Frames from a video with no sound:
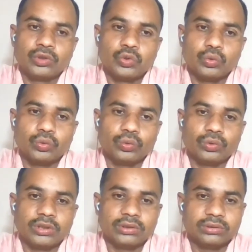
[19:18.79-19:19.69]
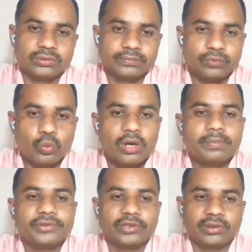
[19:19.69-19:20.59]
to the
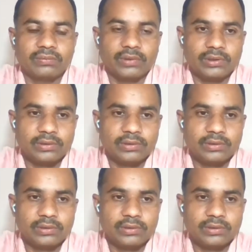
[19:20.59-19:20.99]
verbs even.